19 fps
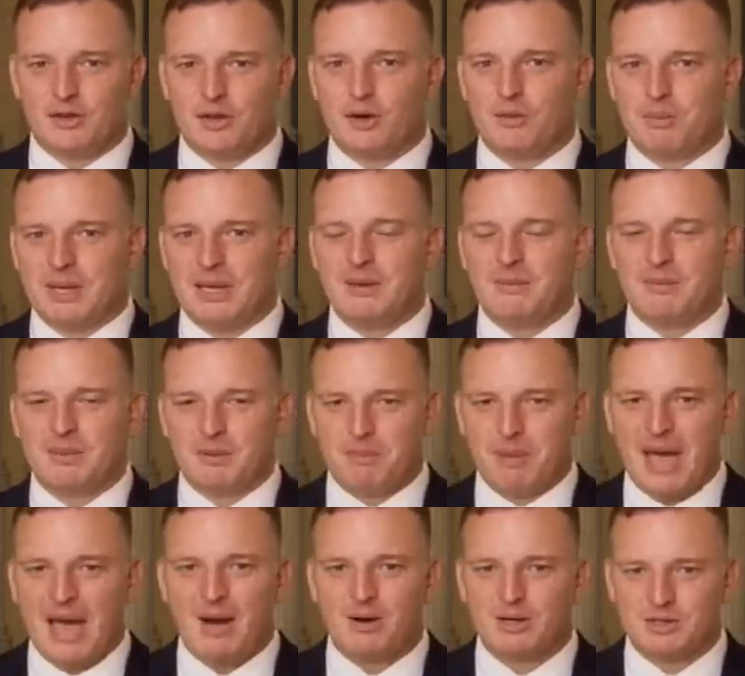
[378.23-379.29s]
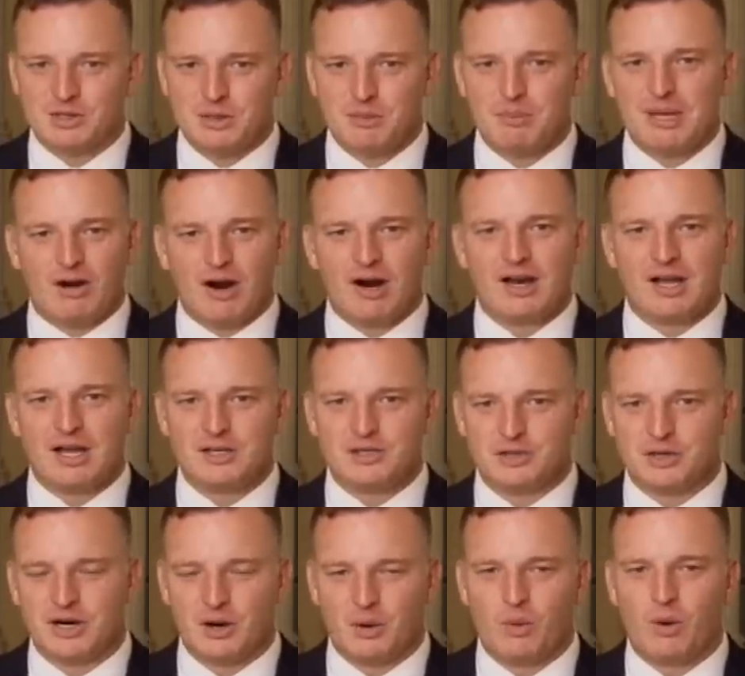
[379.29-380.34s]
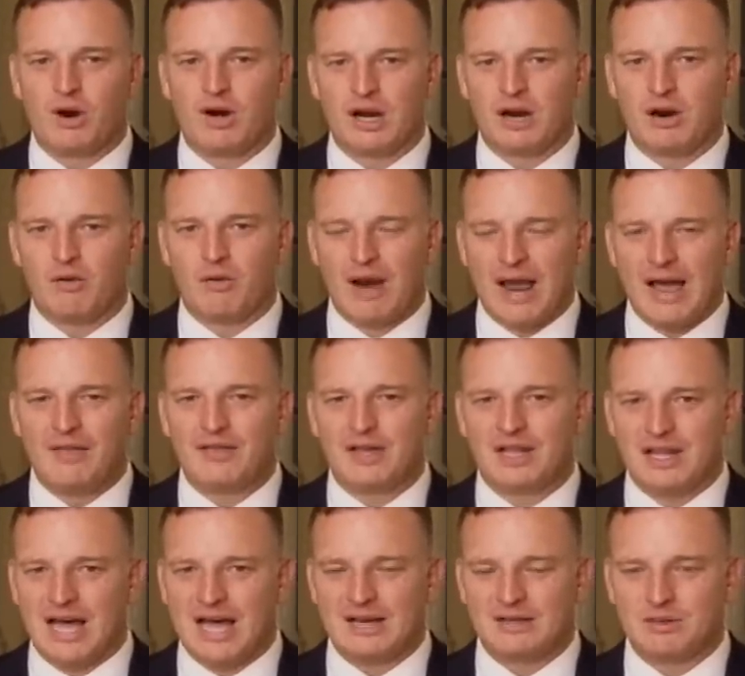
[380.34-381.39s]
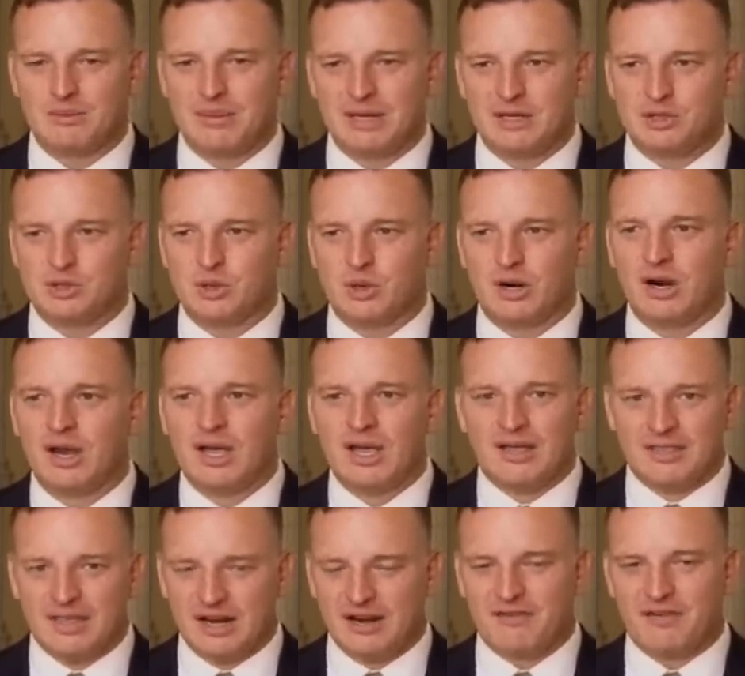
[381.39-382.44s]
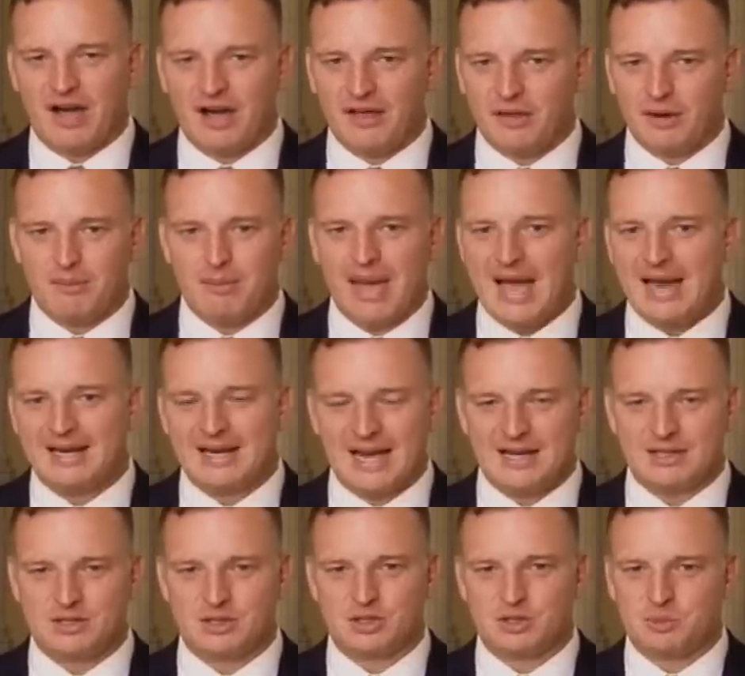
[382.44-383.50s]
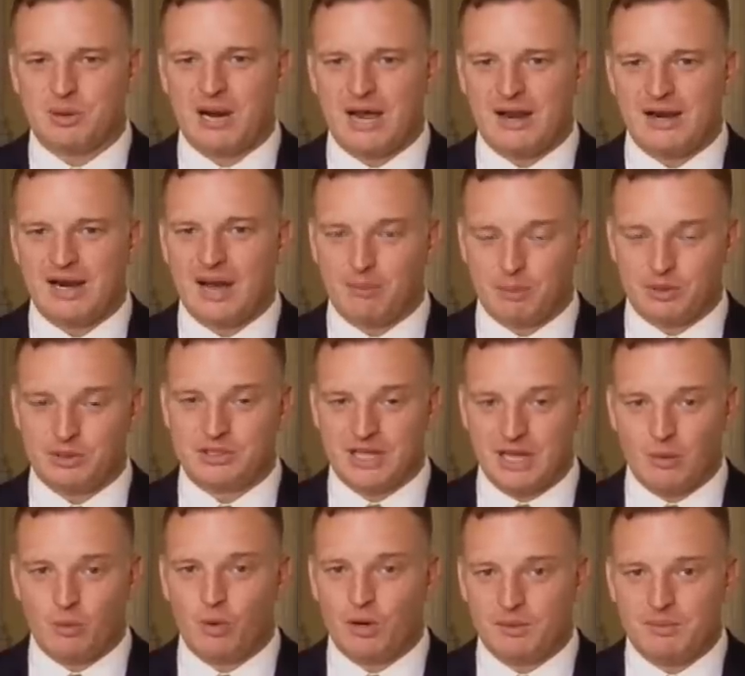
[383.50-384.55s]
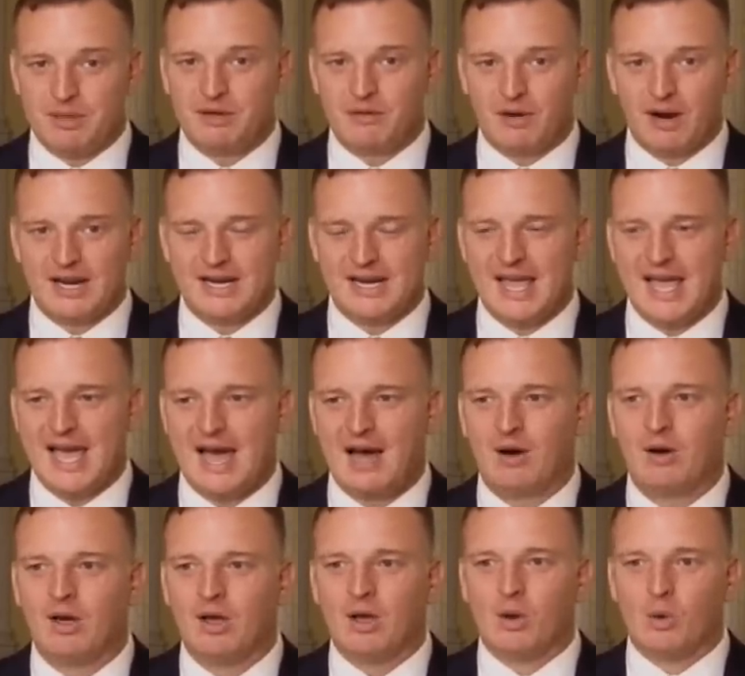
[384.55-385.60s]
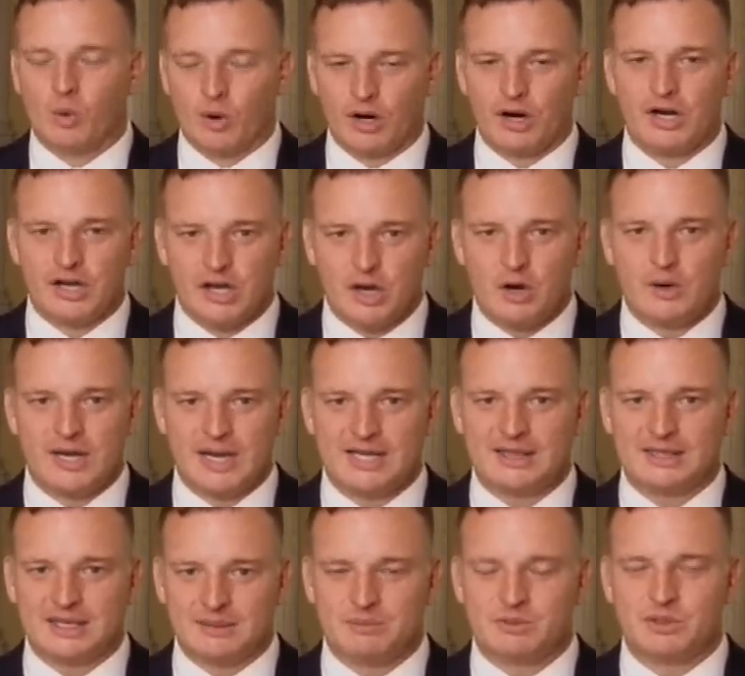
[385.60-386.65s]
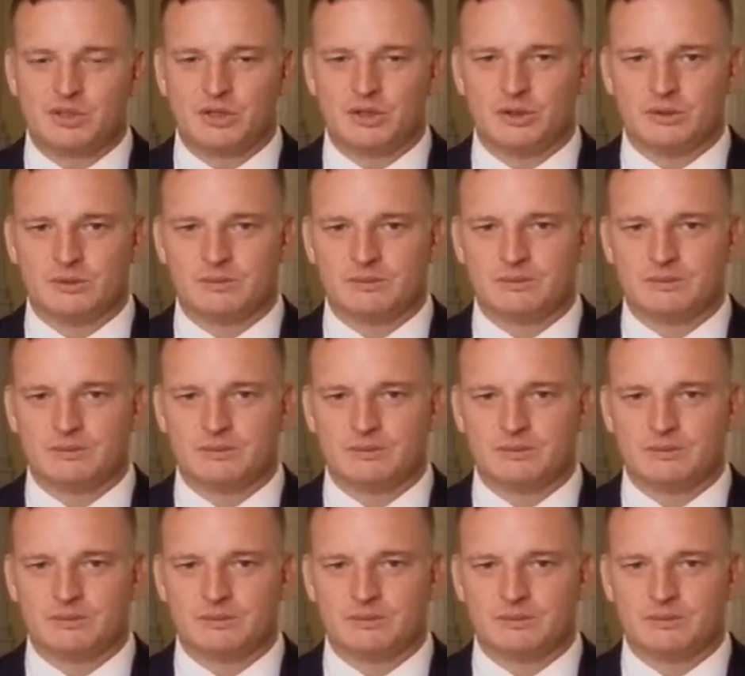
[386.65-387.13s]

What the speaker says: the powers in our country are working around the clock to make sure that if other bad guys are sprouting up, which they would be right now, we're going to go get them too.